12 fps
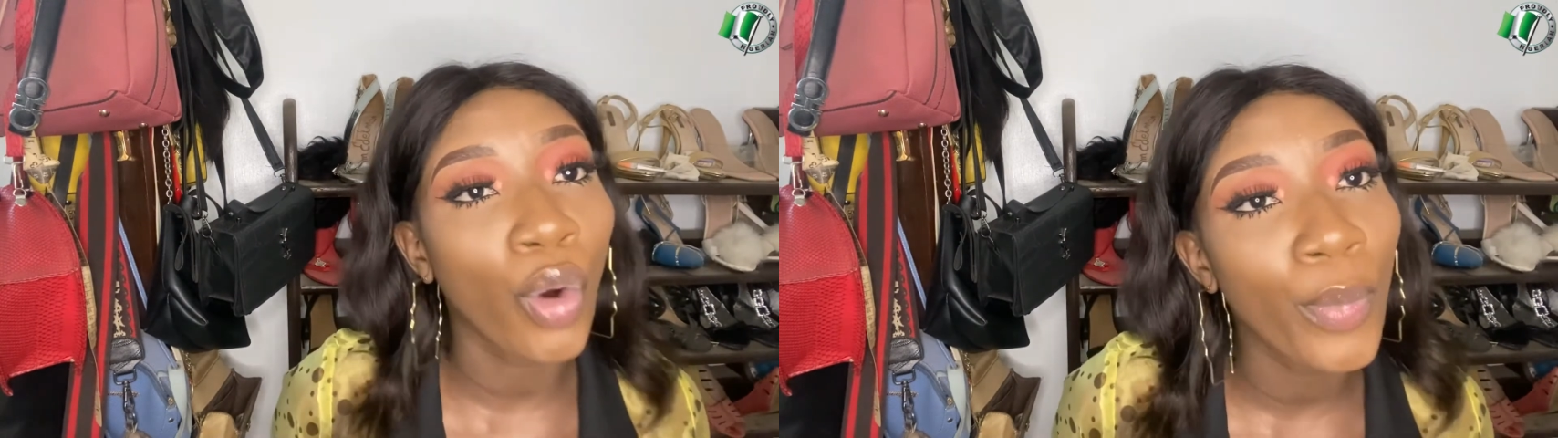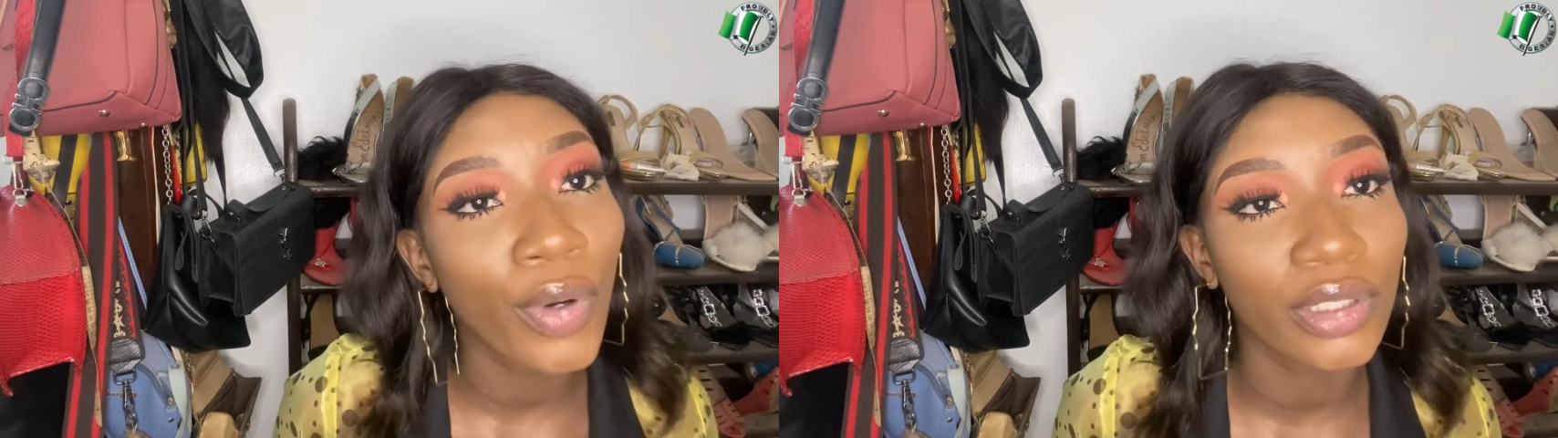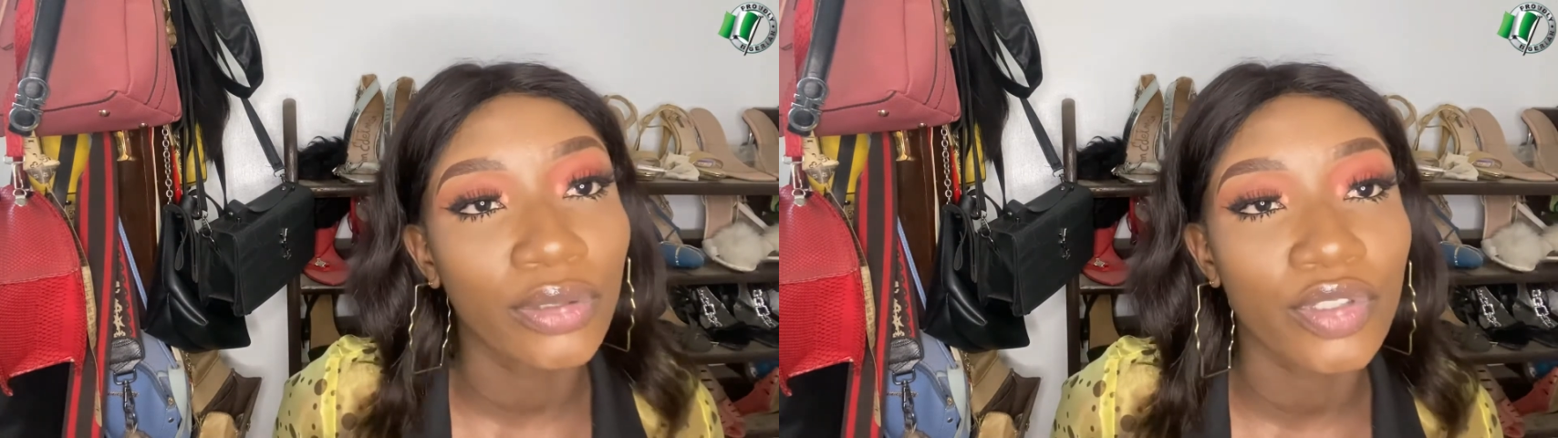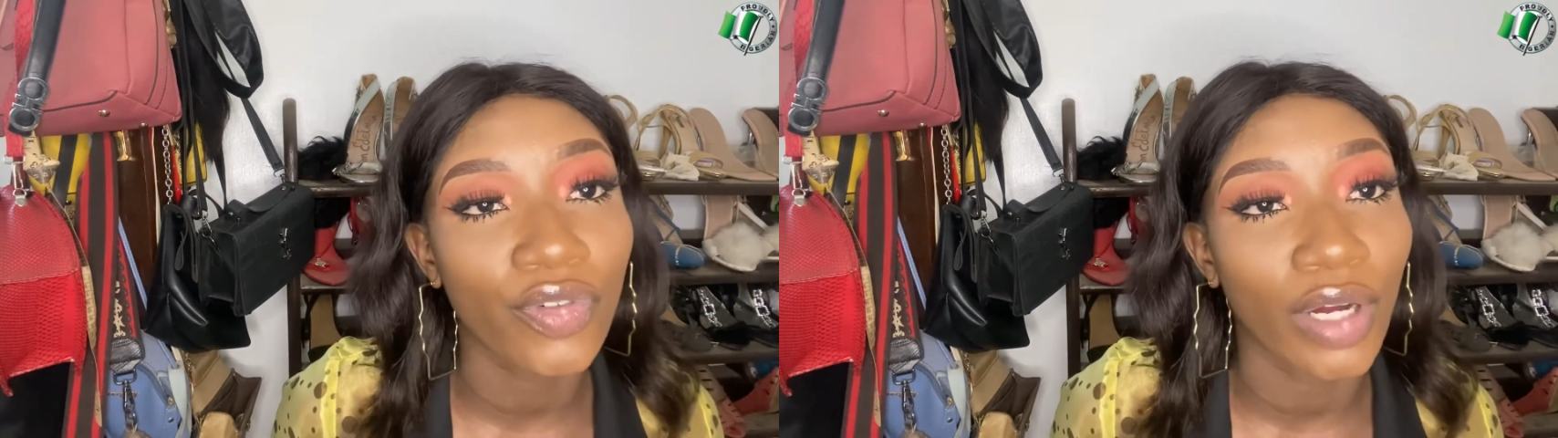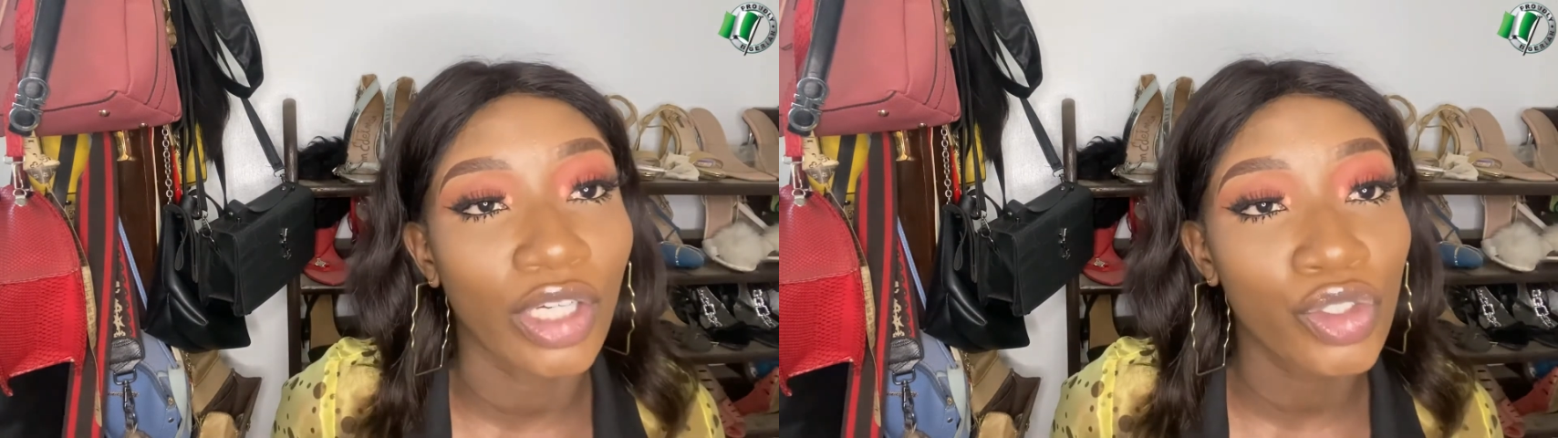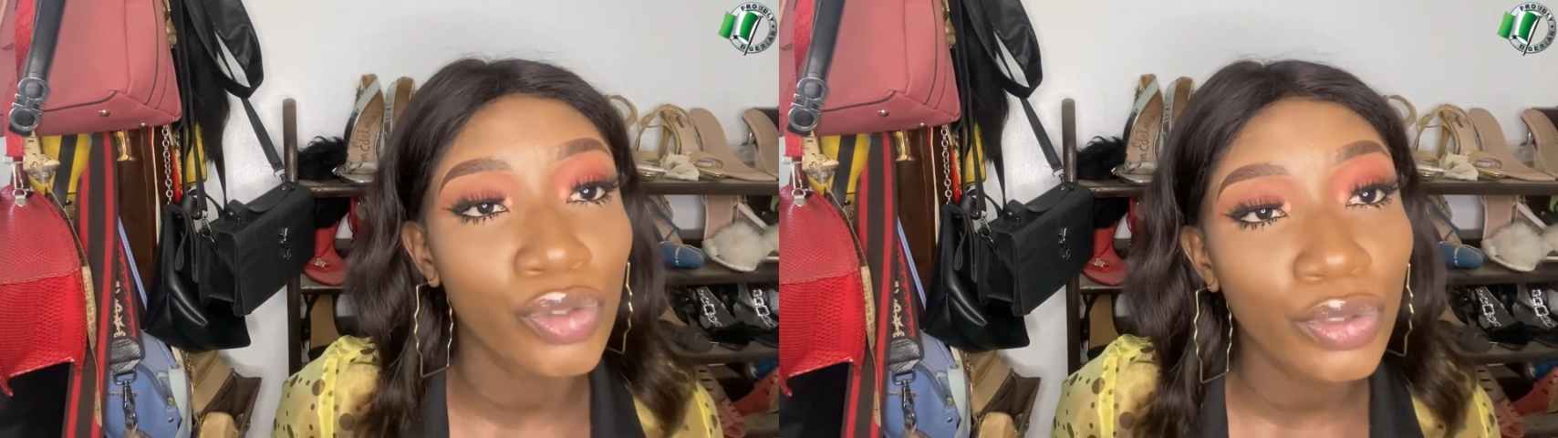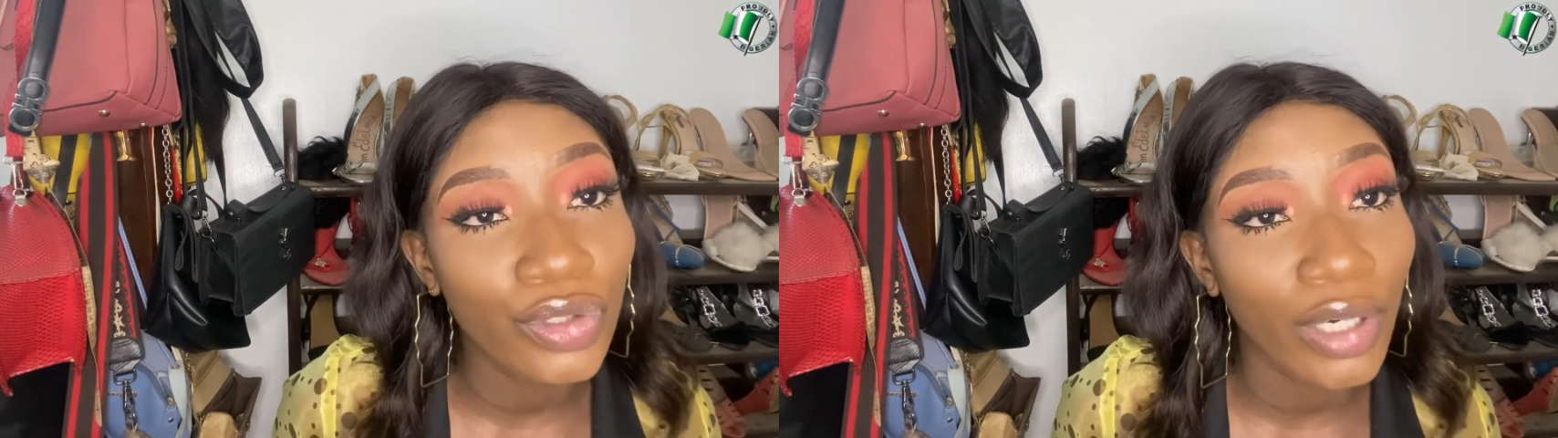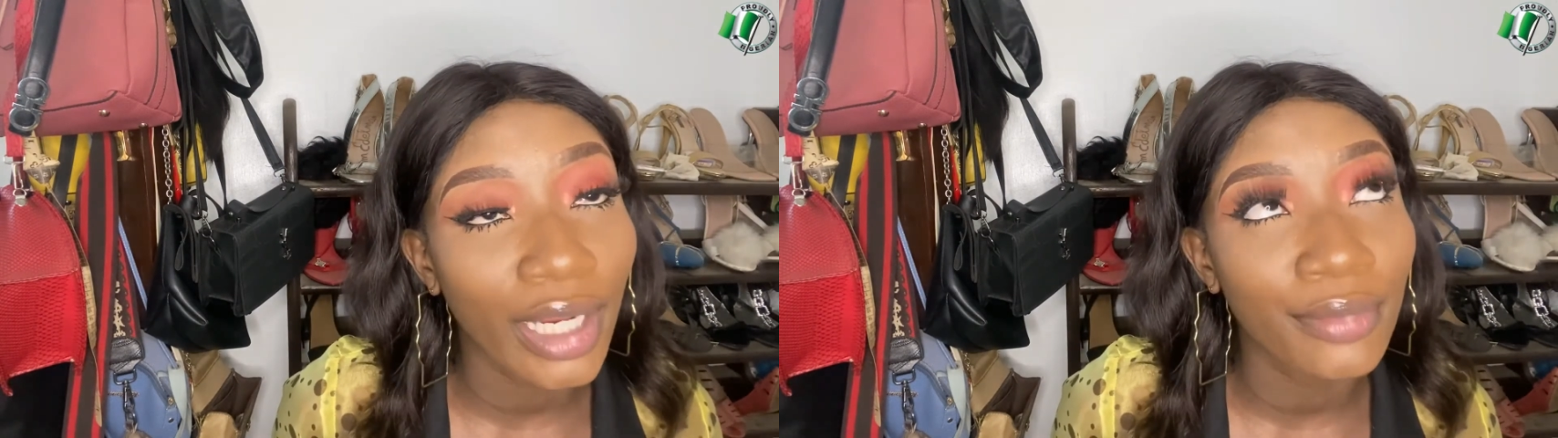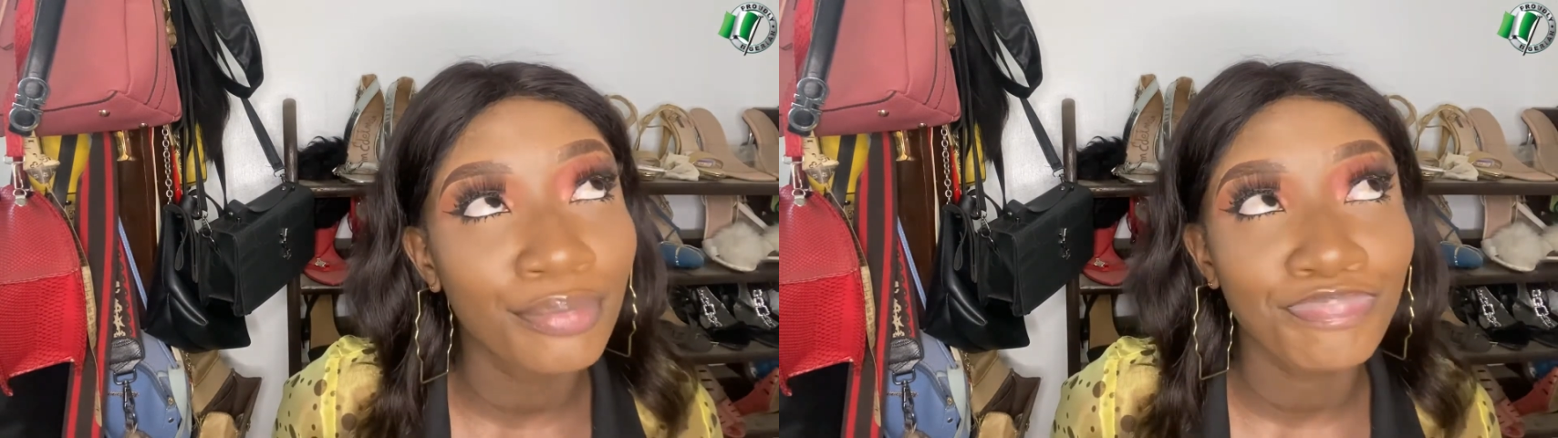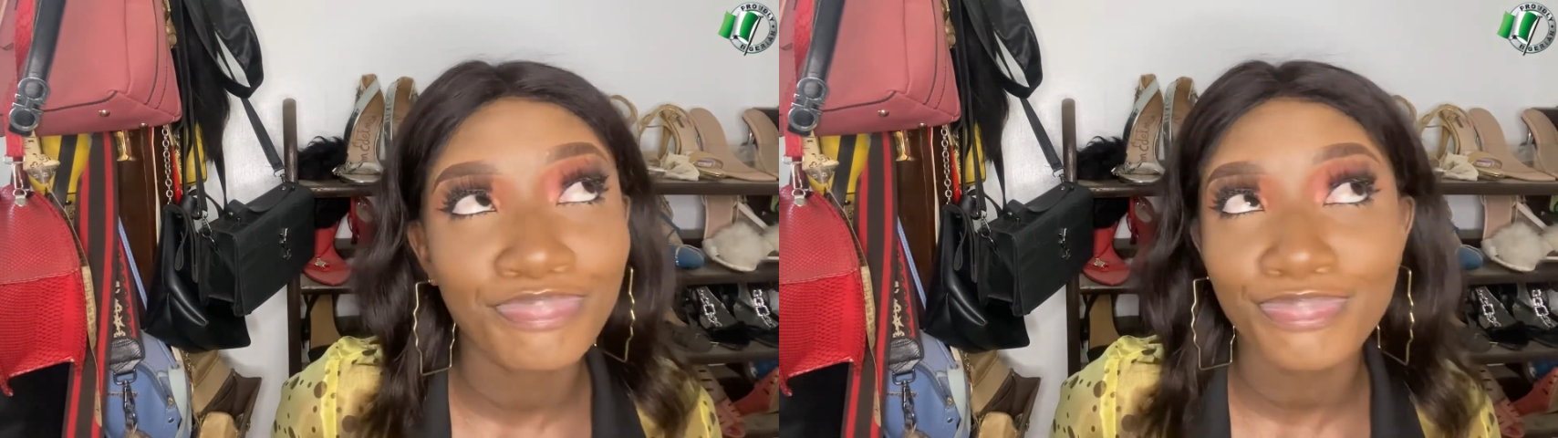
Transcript: models for our children.